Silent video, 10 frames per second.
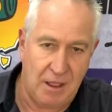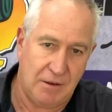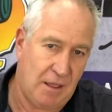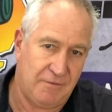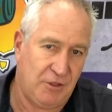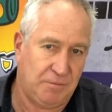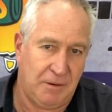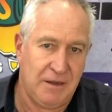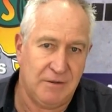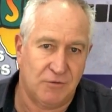If there's
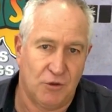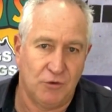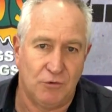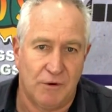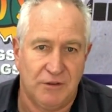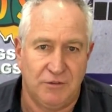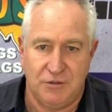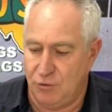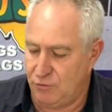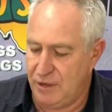plenty of Google
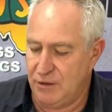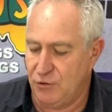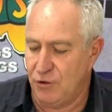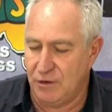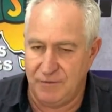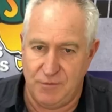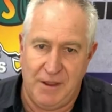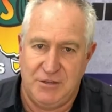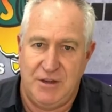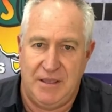research or Google
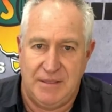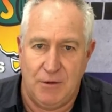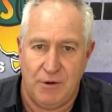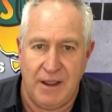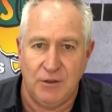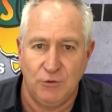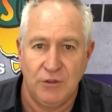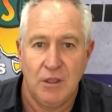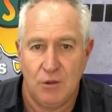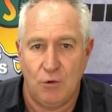information out there on angles,
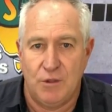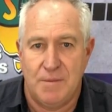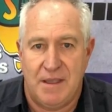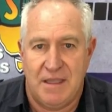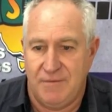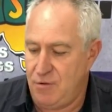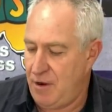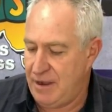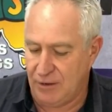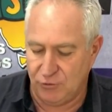or you may have your
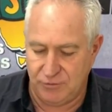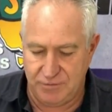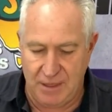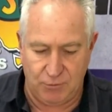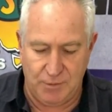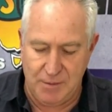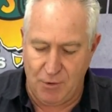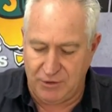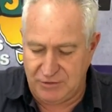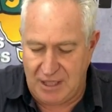own angles, that would be
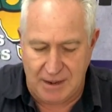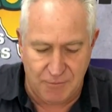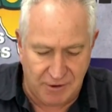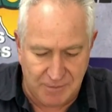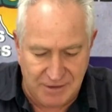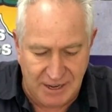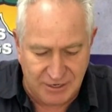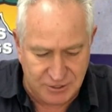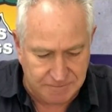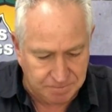my startup
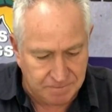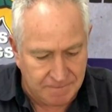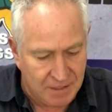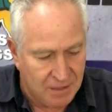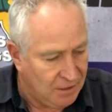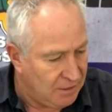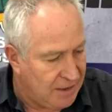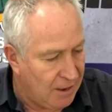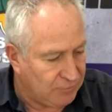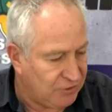recommendation.
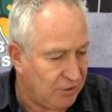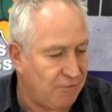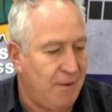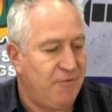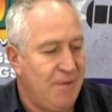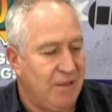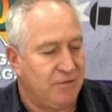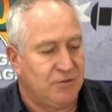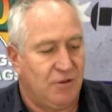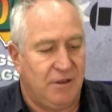Now I'm just going to grab from out
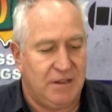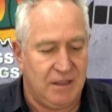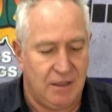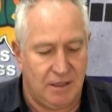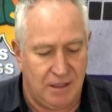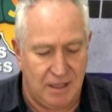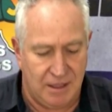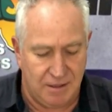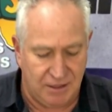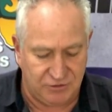the side here
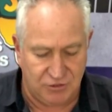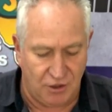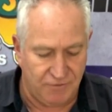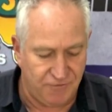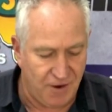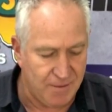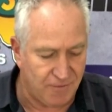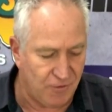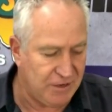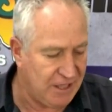a stone frame.
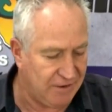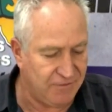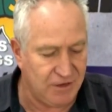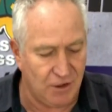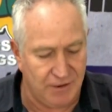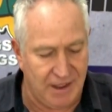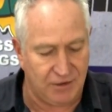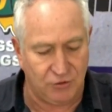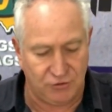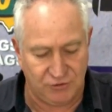I've already done a video on how
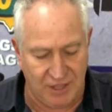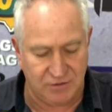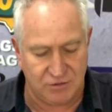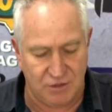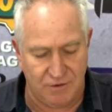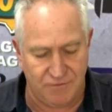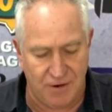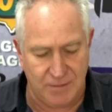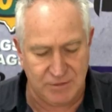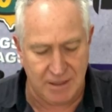to set the stone
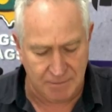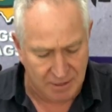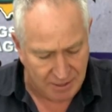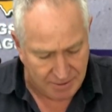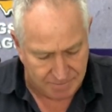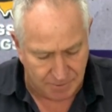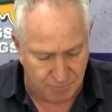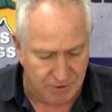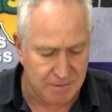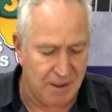frames up, but
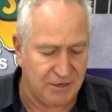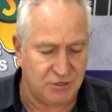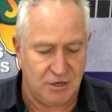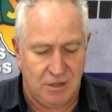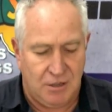pretty much